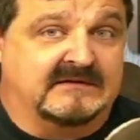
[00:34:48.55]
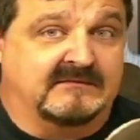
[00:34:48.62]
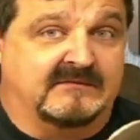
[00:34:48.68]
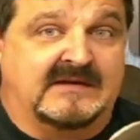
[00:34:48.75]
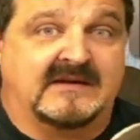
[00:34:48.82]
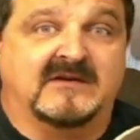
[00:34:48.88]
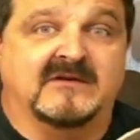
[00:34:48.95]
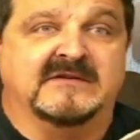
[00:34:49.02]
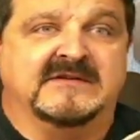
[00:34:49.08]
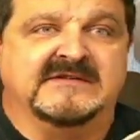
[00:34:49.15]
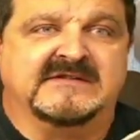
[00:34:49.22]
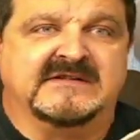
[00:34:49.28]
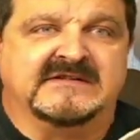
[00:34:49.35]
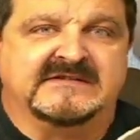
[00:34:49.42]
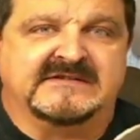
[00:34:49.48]
We didn't know
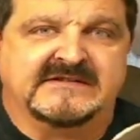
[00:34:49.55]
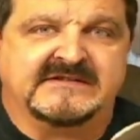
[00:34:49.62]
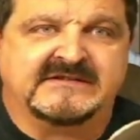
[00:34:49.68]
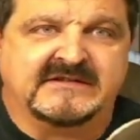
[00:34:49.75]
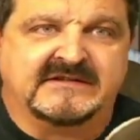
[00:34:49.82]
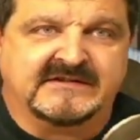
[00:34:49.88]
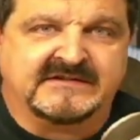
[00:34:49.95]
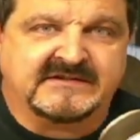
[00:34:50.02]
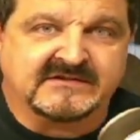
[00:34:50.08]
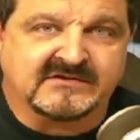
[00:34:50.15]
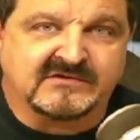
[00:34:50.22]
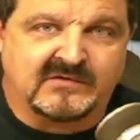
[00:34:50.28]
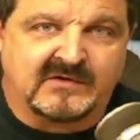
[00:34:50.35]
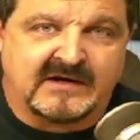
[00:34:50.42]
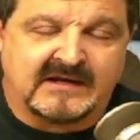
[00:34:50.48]
these existed. This is
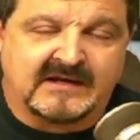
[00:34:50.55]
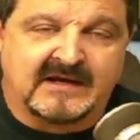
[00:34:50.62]
great.